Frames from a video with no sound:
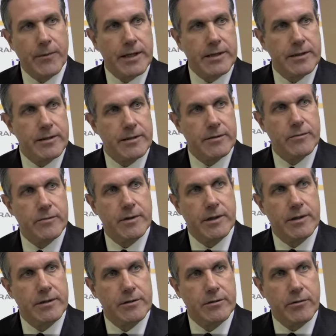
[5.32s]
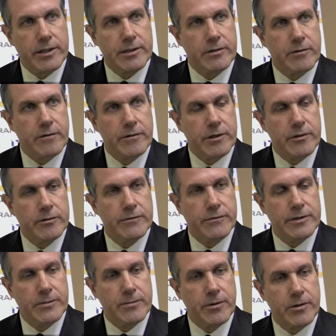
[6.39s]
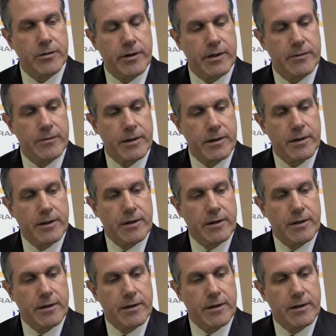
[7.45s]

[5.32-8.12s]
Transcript: Mockney, the Director of the U.S. Visit Program.